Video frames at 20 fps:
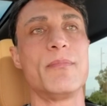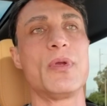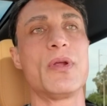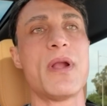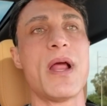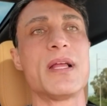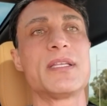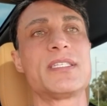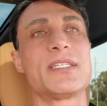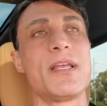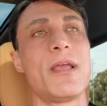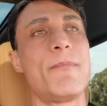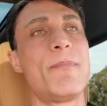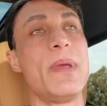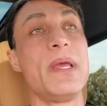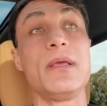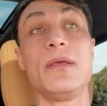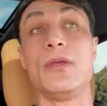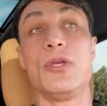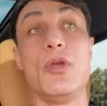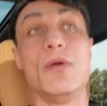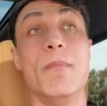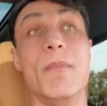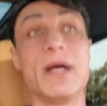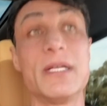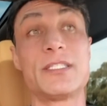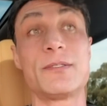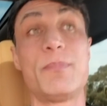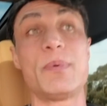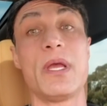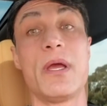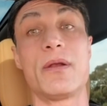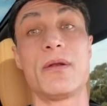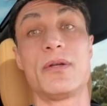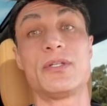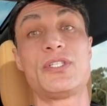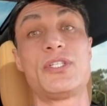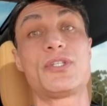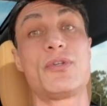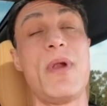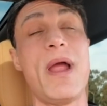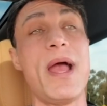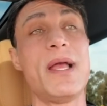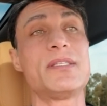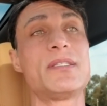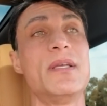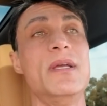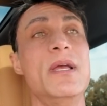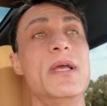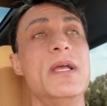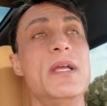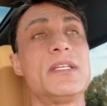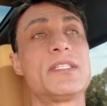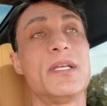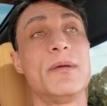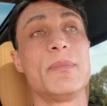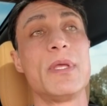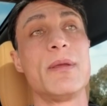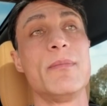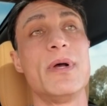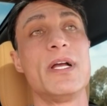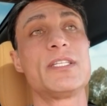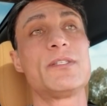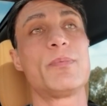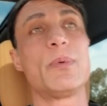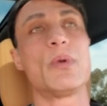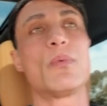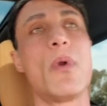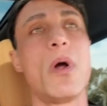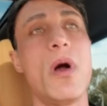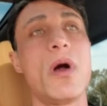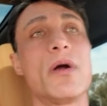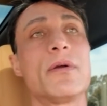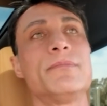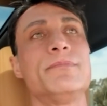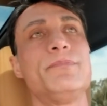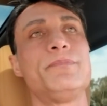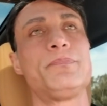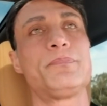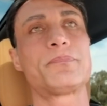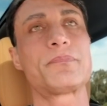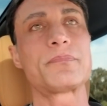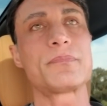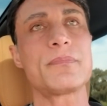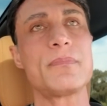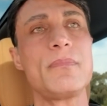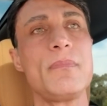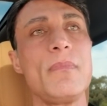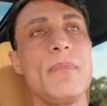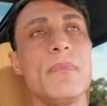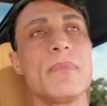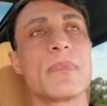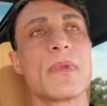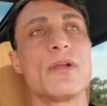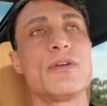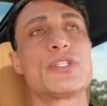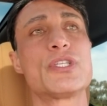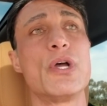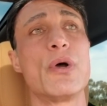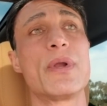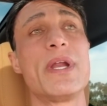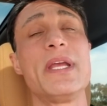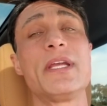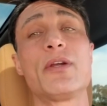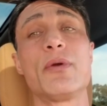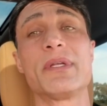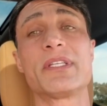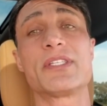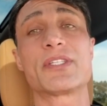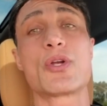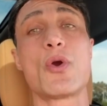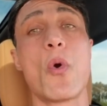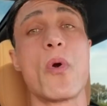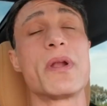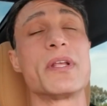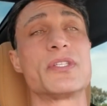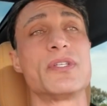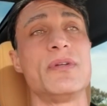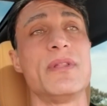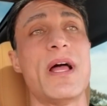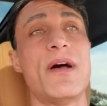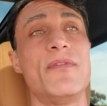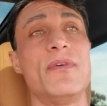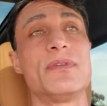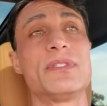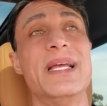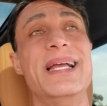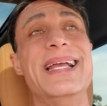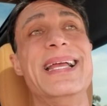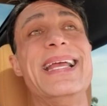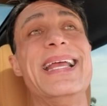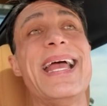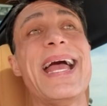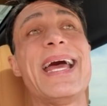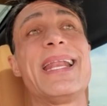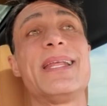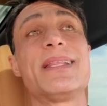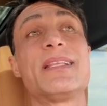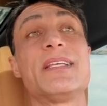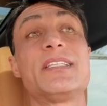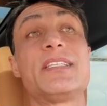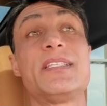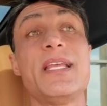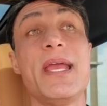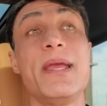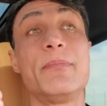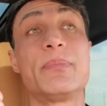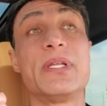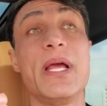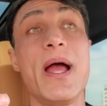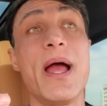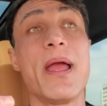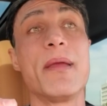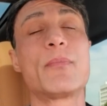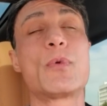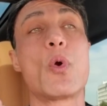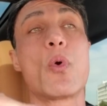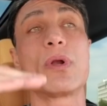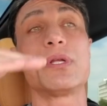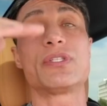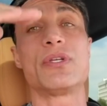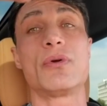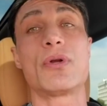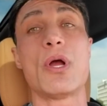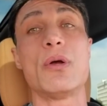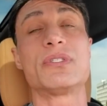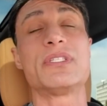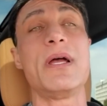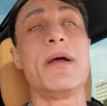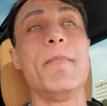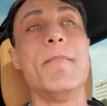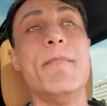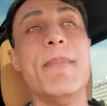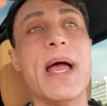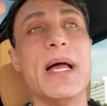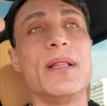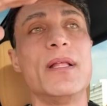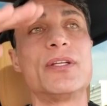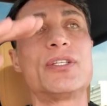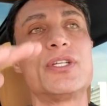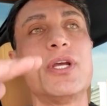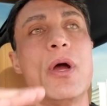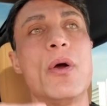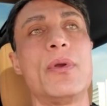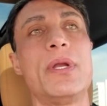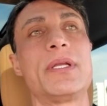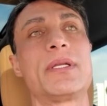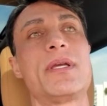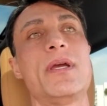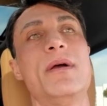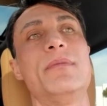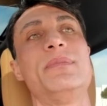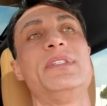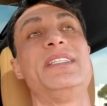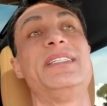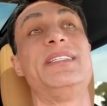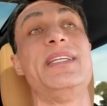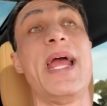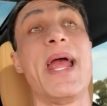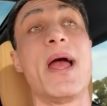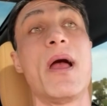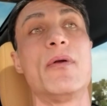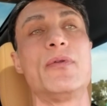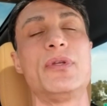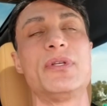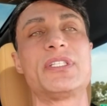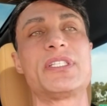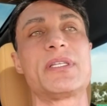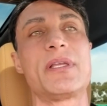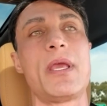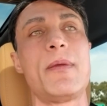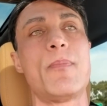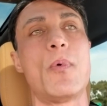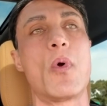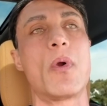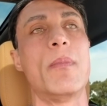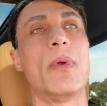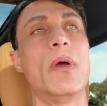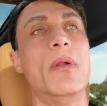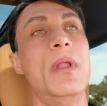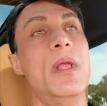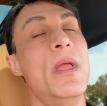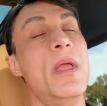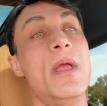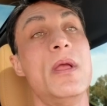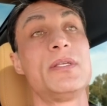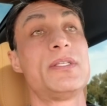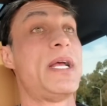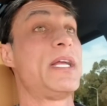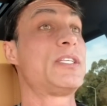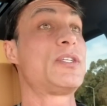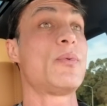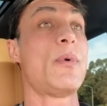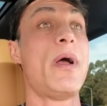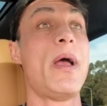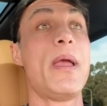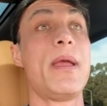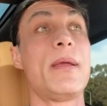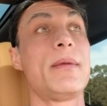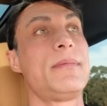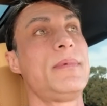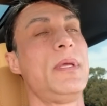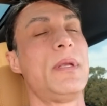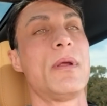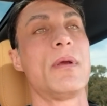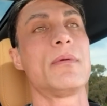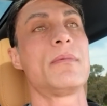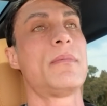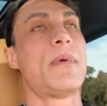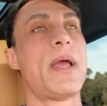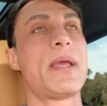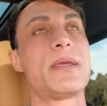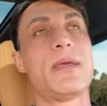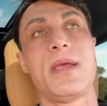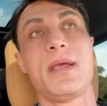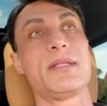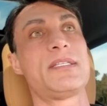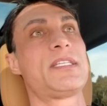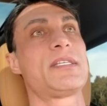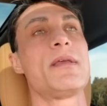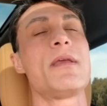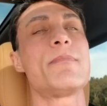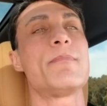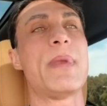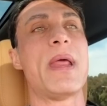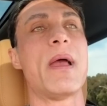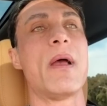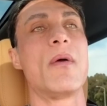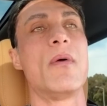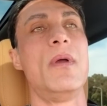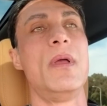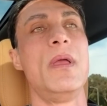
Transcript: You're not sleeping, you must be under stress, something must be wrong. So it increases cortisol levels, and at the same time cortisol goes up, melatonin comes down, your sleep hormone. So that's why, you know, I can't sleep now.